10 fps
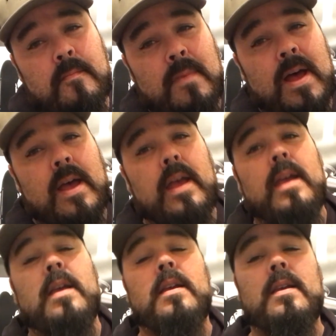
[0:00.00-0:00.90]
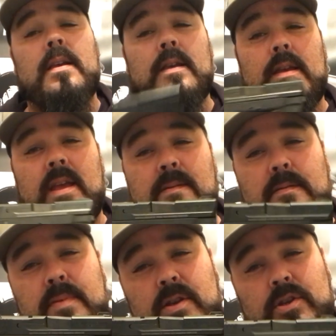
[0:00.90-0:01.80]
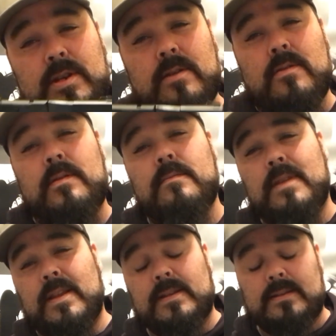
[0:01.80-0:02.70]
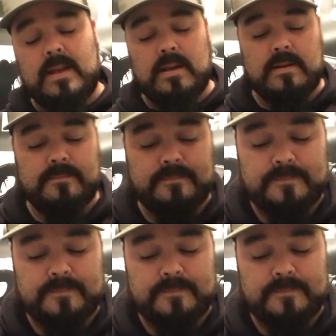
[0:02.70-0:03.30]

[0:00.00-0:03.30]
my M&P Shield is second,